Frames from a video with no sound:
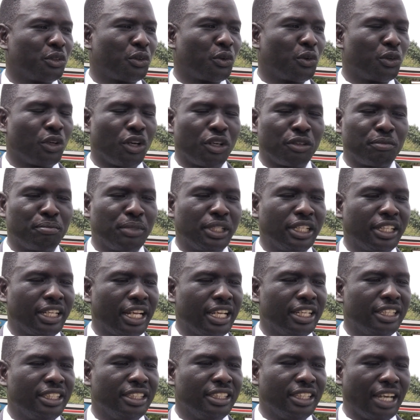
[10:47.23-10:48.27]
could not be
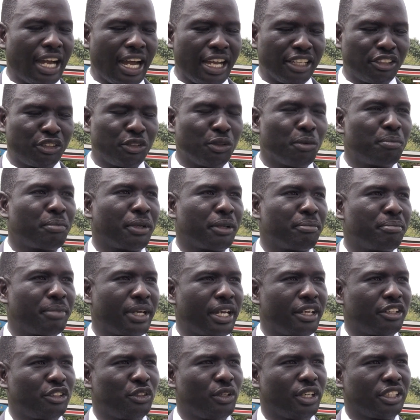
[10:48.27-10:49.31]
ready as you
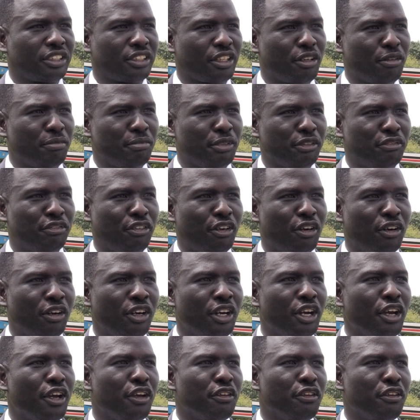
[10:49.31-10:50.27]
prepared yourself before,